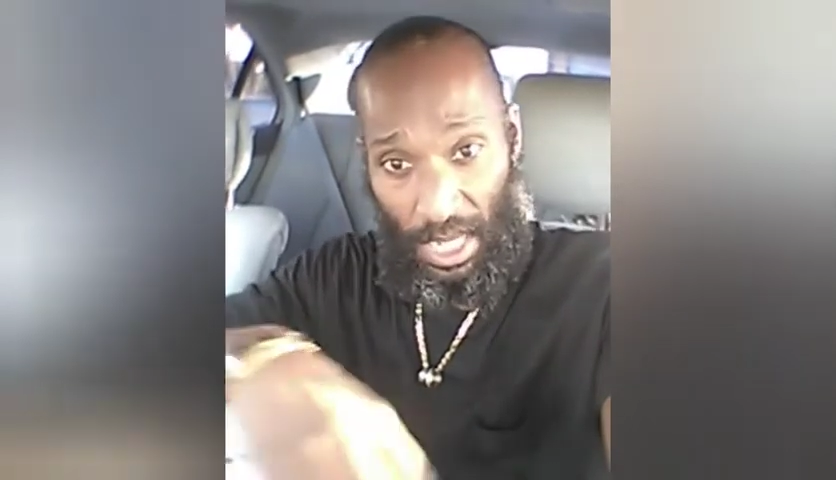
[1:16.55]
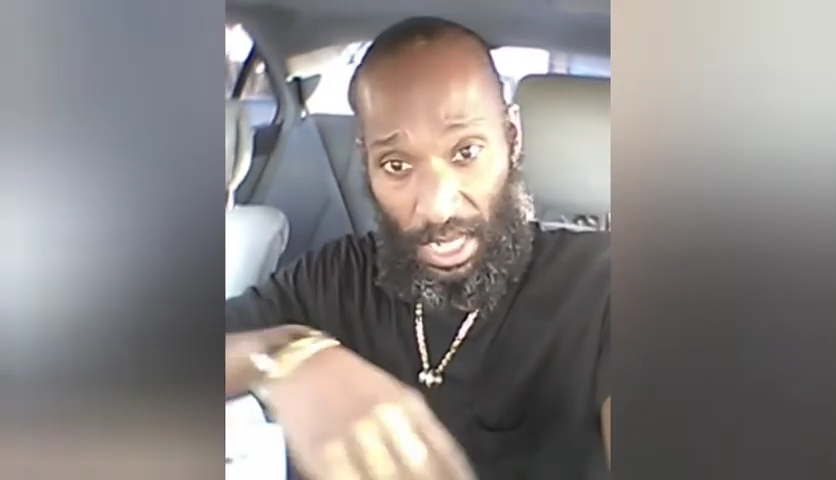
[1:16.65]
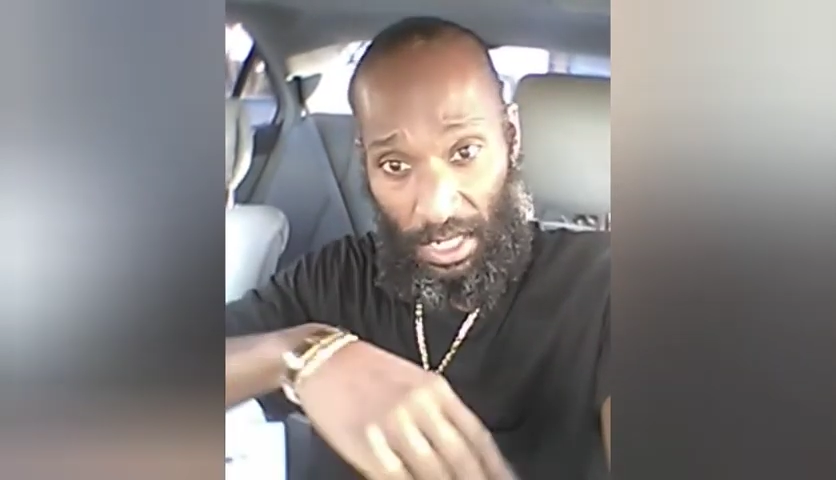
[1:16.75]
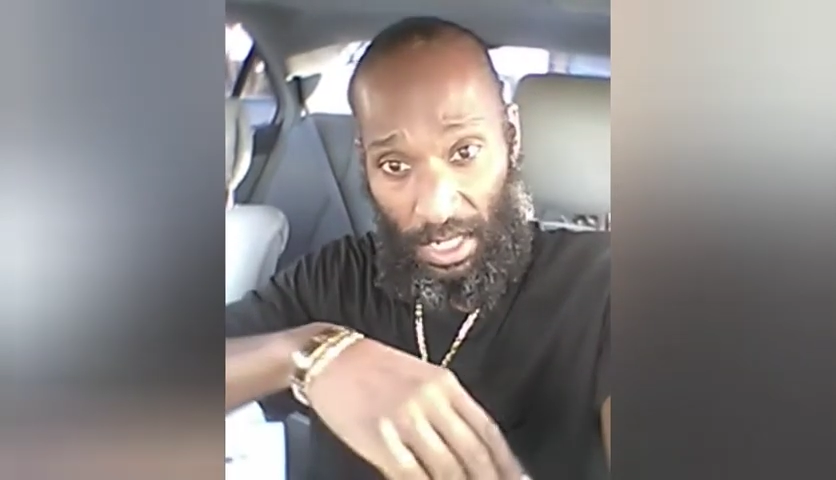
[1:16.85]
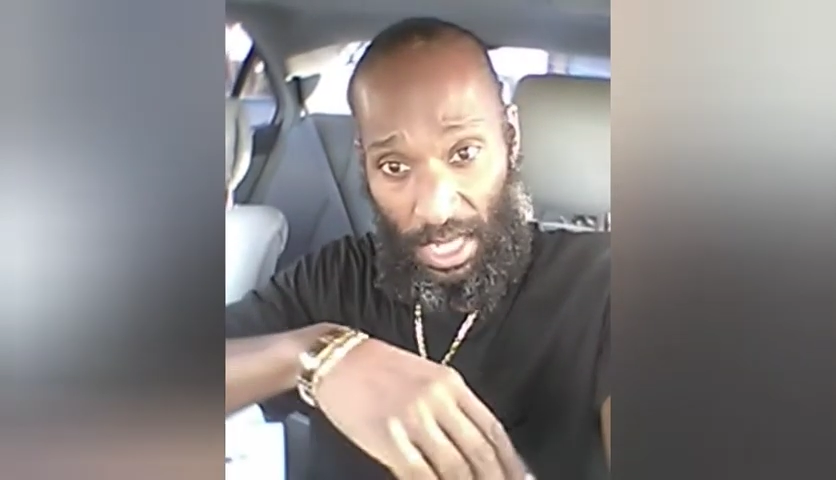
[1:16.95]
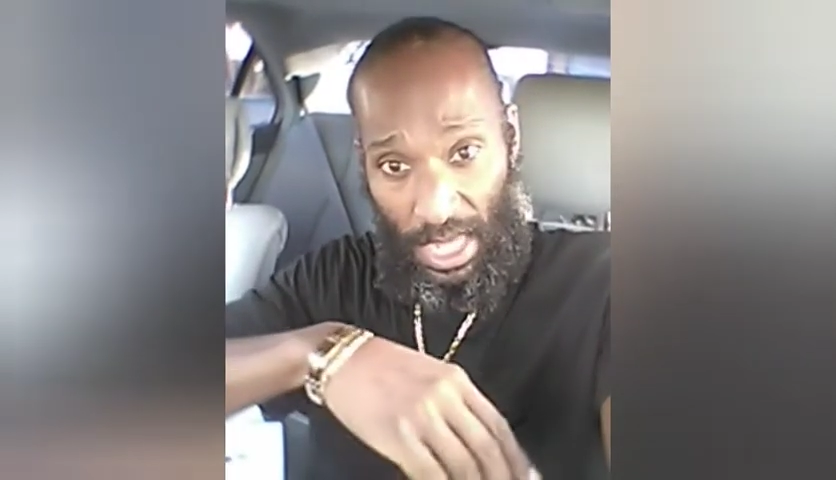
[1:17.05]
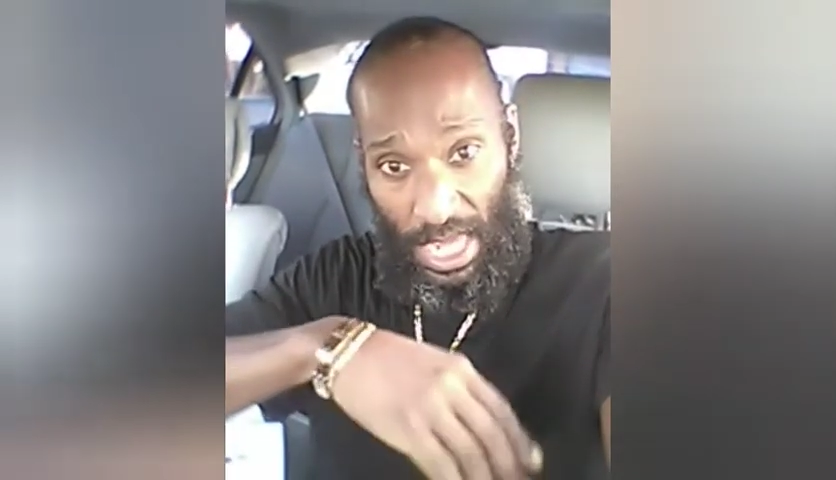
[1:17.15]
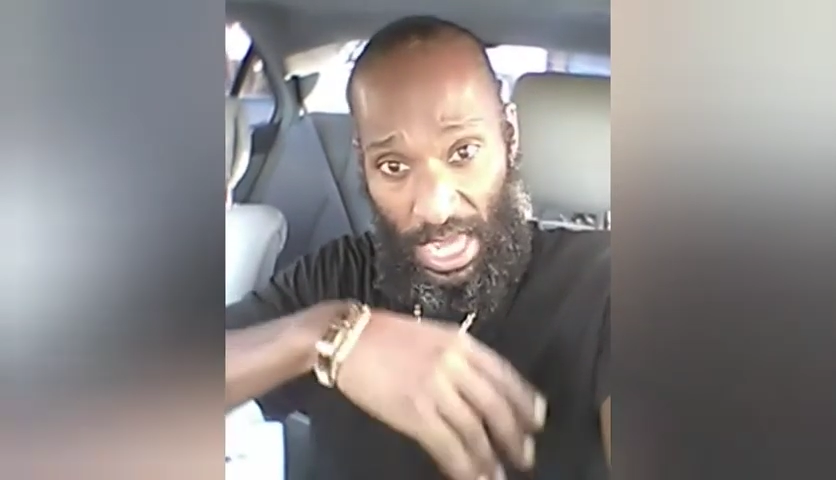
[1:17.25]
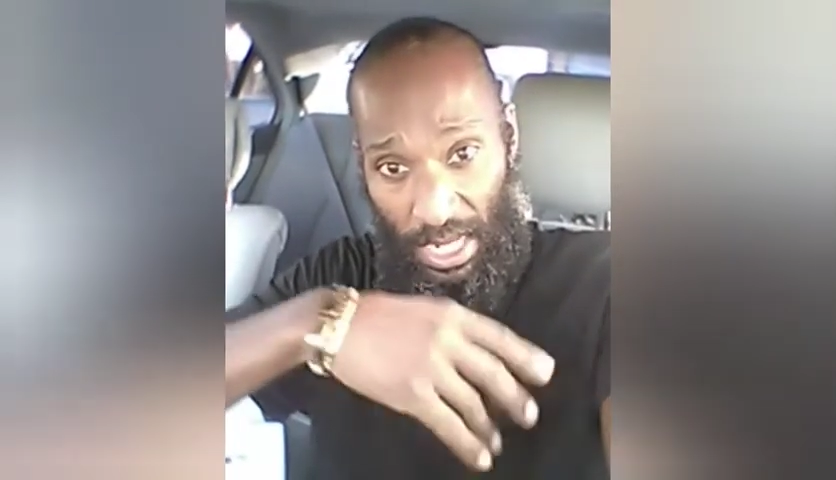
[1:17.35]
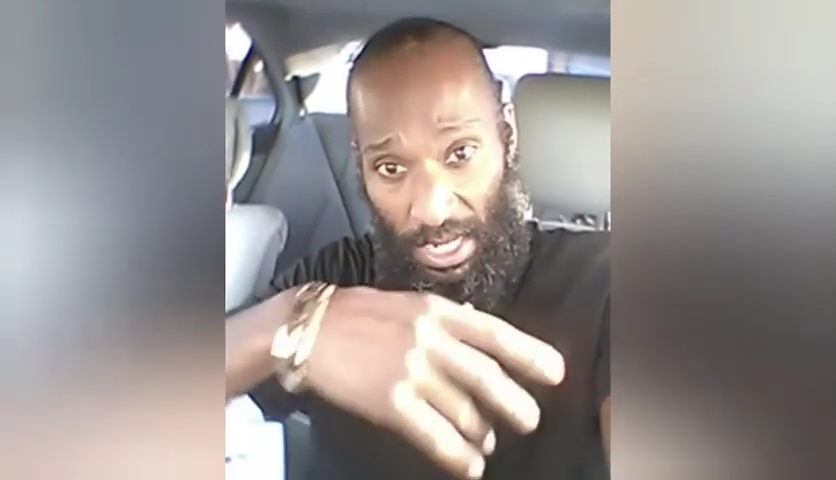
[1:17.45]
uh,
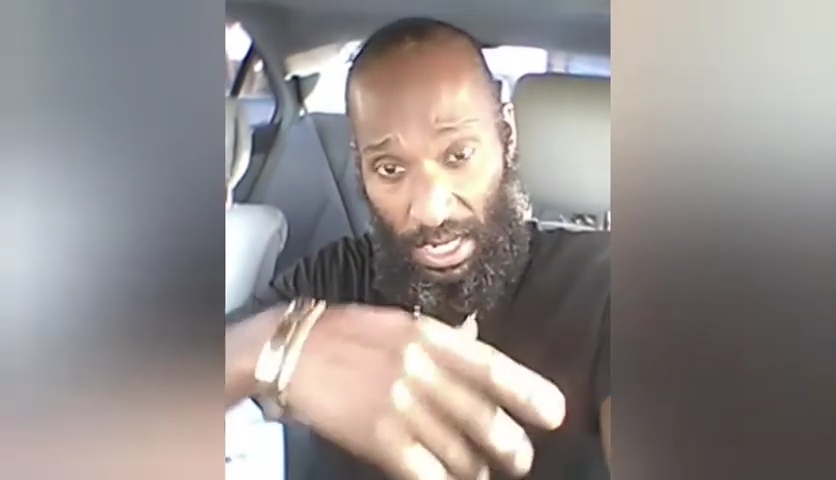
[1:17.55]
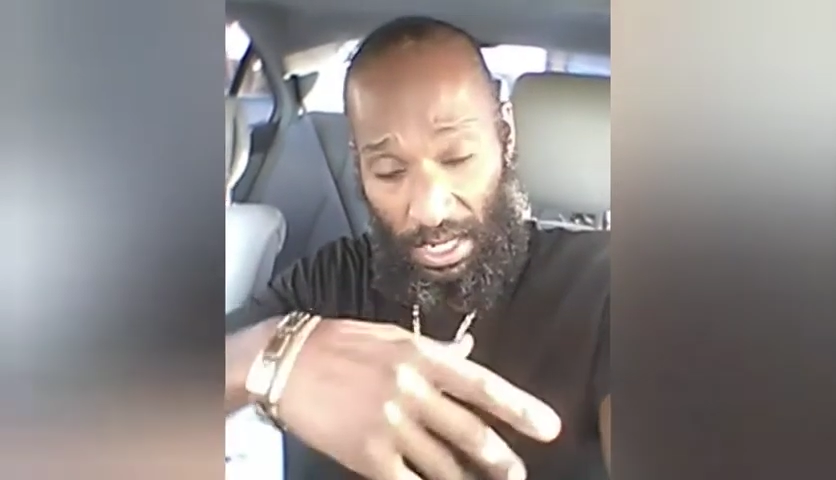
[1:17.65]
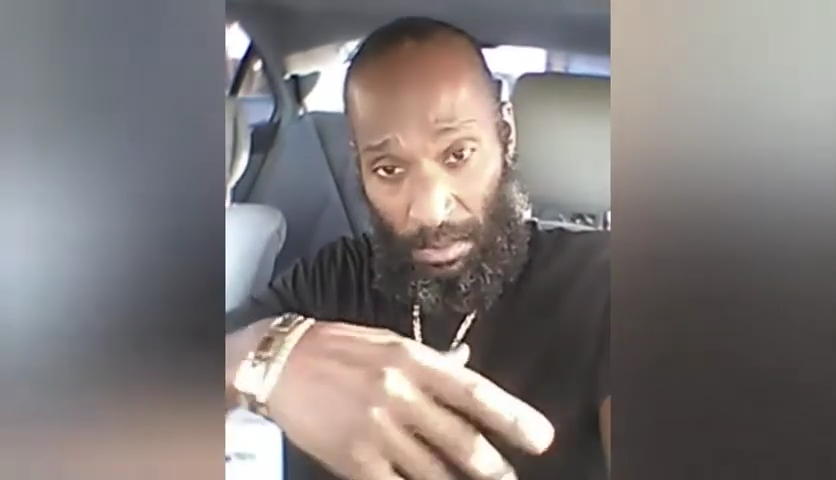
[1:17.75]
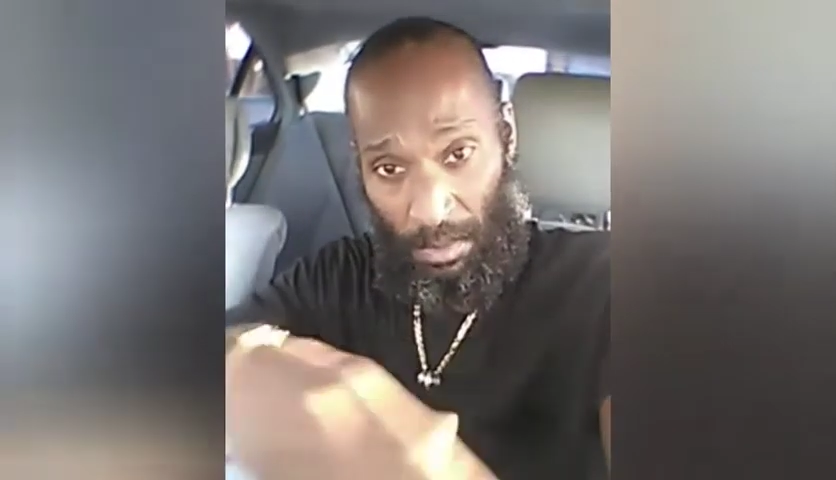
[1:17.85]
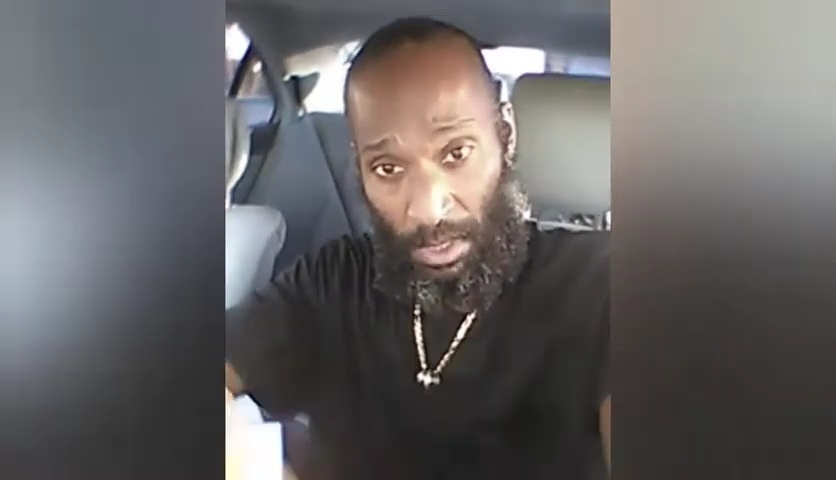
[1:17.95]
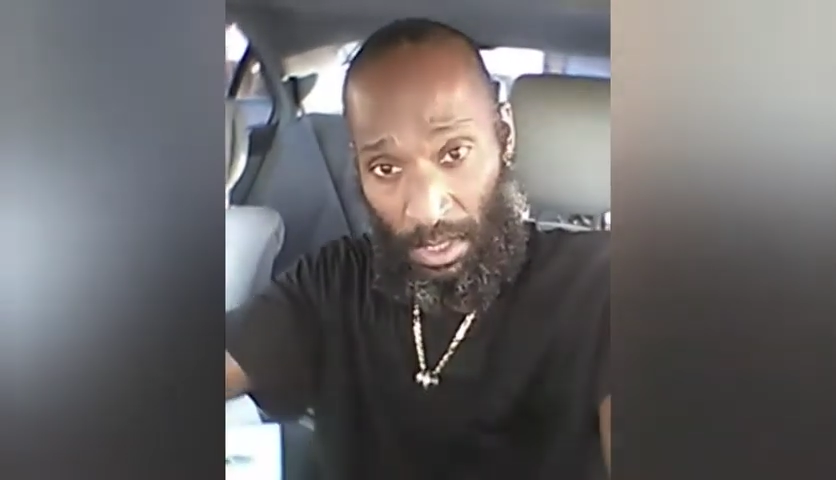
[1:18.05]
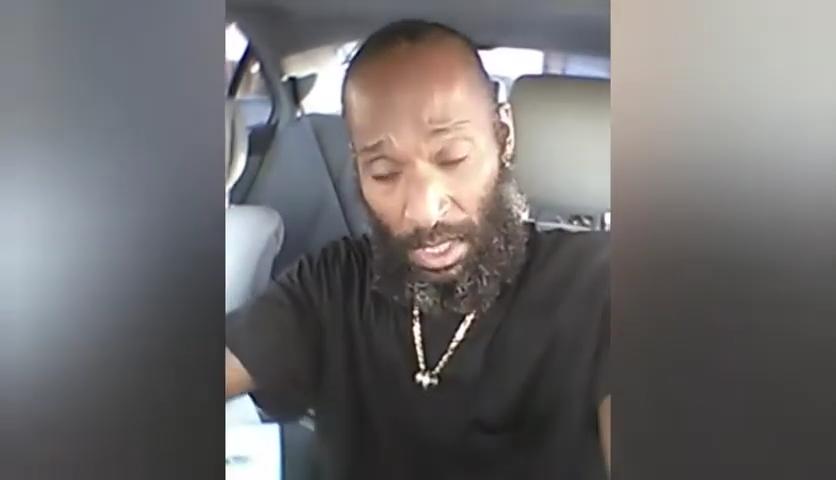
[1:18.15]
income,